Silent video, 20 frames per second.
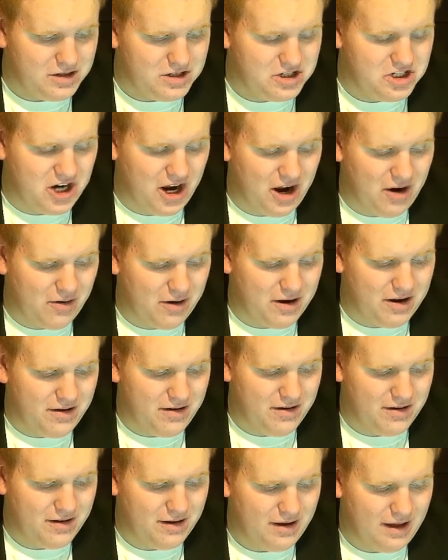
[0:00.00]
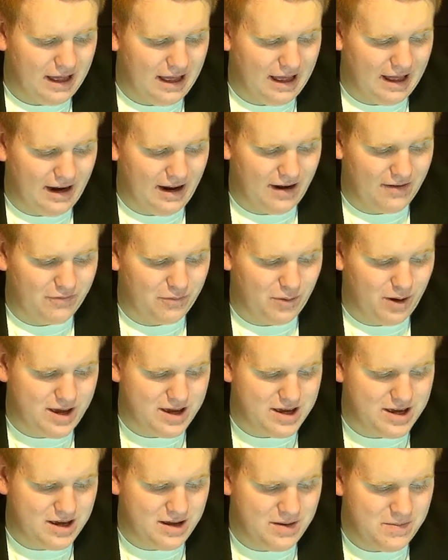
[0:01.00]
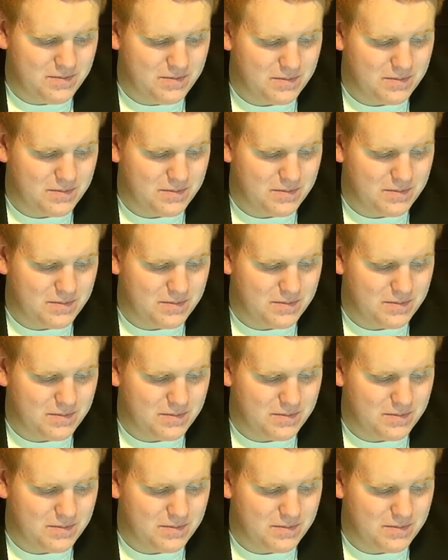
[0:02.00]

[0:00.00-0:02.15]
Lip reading: Jerry at FYE,